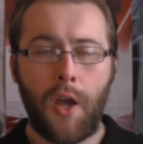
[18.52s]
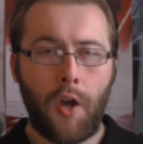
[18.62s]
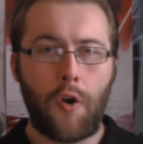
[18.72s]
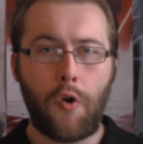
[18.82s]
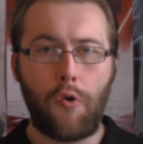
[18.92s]

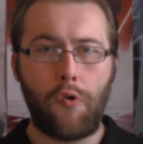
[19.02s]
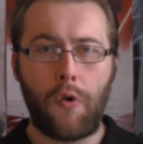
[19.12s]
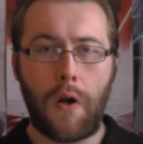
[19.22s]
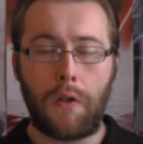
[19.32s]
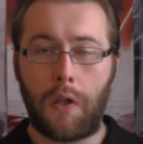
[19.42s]

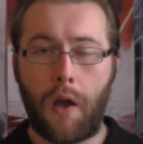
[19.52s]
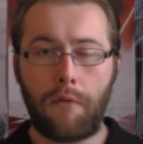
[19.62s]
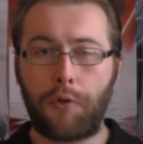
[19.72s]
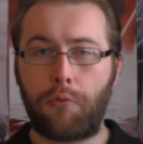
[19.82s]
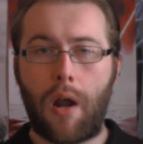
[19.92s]
who
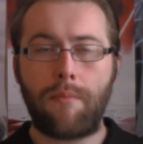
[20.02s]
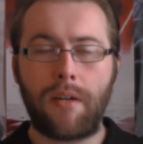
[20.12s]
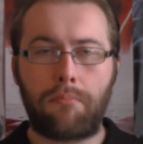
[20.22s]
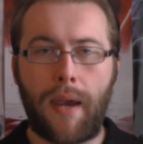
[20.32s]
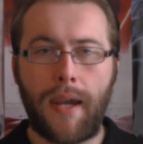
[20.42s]
loves
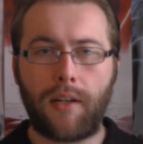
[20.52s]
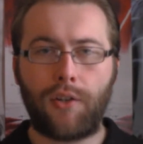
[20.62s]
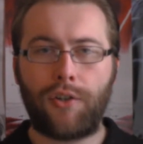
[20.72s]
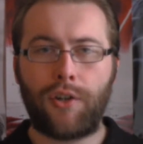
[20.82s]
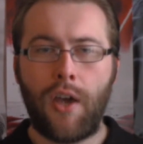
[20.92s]
robbing
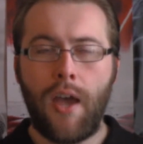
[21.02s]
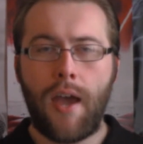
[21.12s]
banks,